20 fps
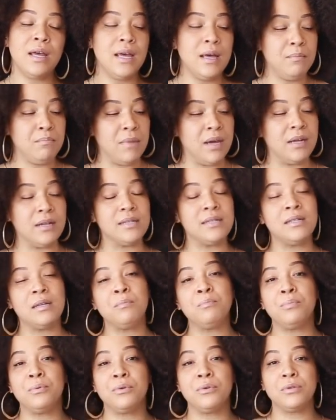Made a
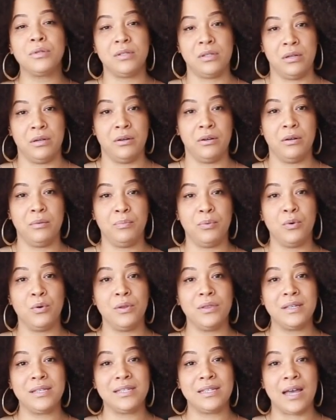simple syrup on
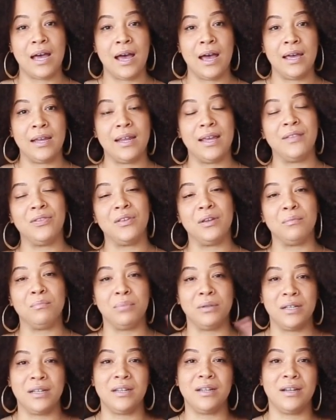the side, and then
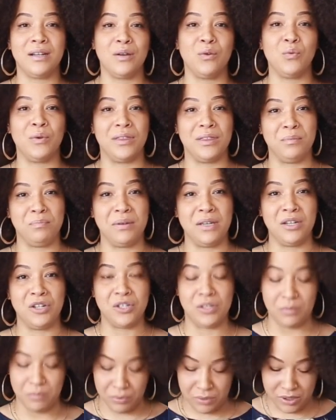blended it with the peach
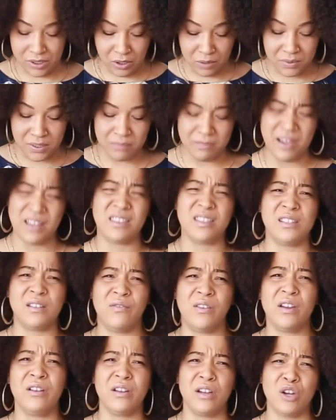simple syrup to make this
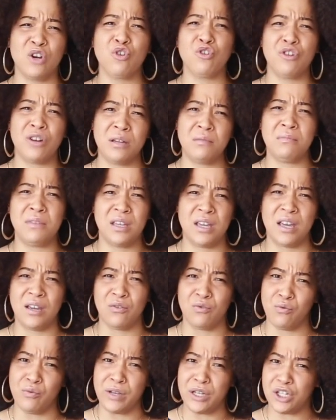very creamy and
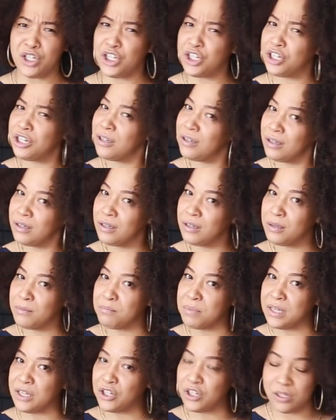rich
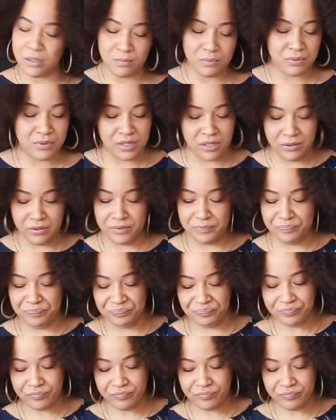peach simple syrup.